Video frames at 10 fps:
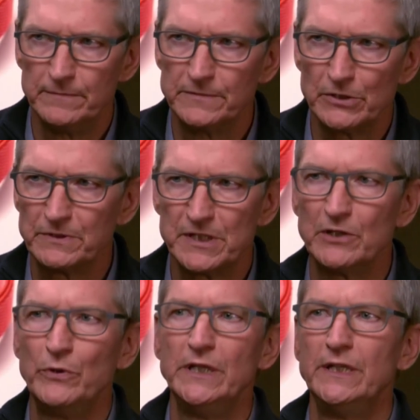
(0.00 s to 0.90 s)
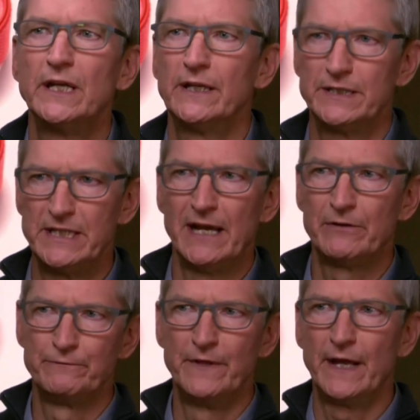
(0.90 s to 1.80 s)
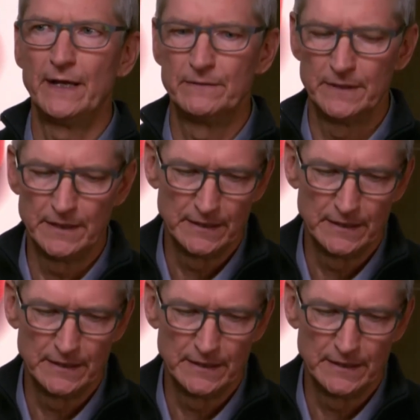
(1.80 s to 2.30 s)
take away any kind of doubt of that